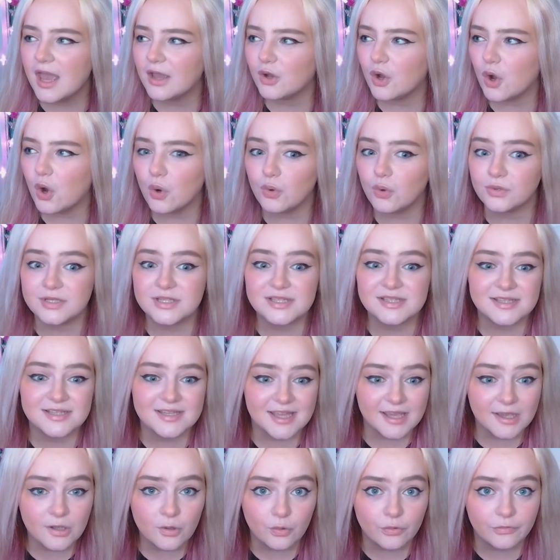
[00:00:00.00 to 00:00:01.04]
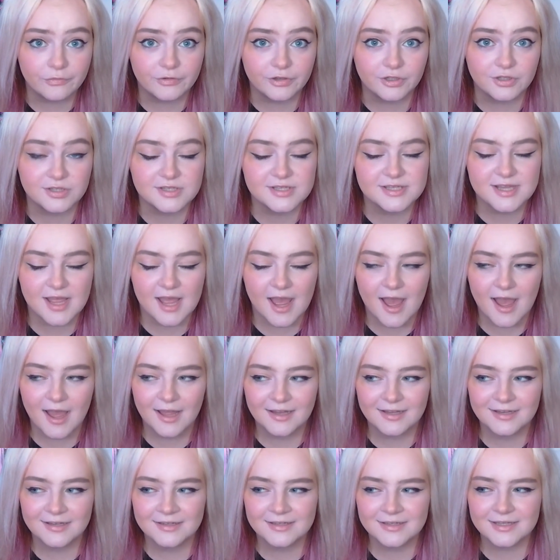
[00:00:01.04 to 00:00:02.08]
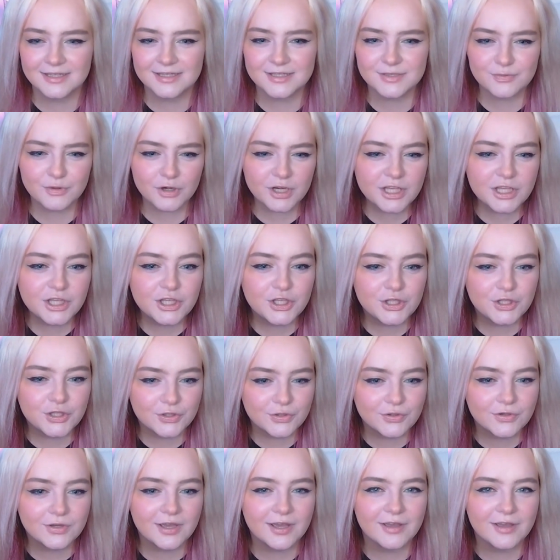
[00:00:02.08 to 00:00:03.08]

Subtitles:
called stayovers, and it's pretty cute.